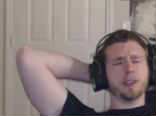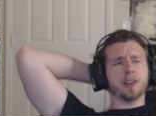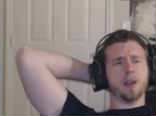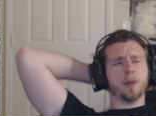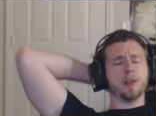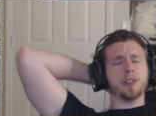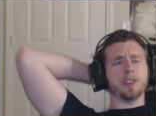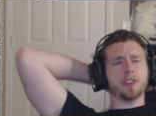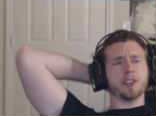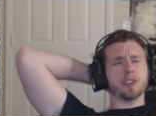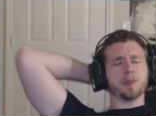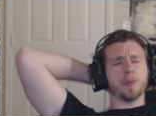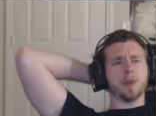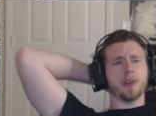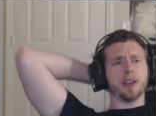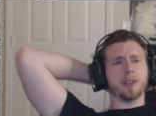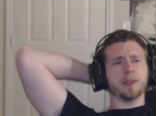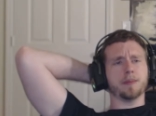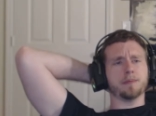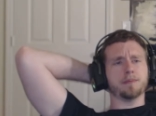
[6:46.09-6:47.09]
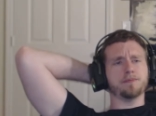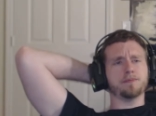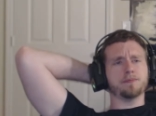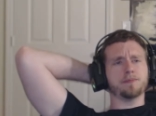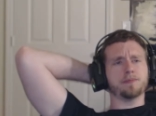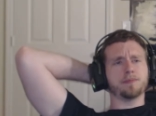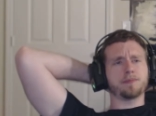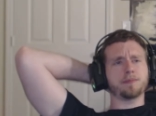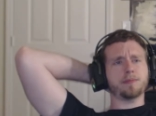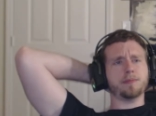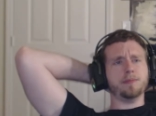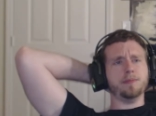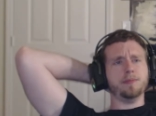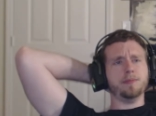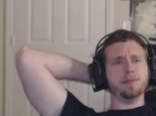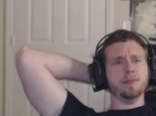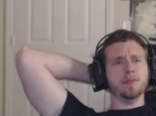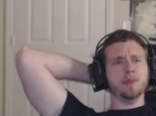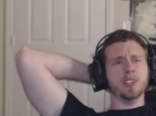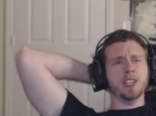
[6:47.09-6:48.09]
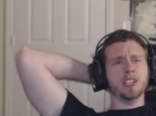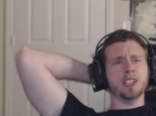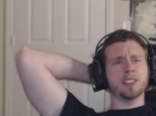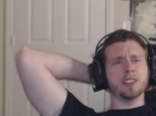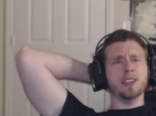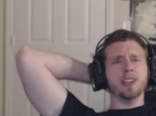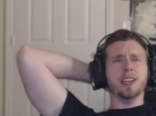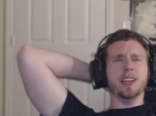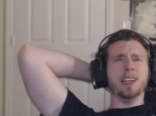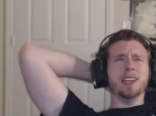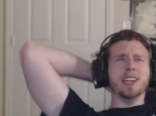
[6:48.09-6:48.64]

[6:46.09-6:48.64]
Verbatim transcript: um, at this point it's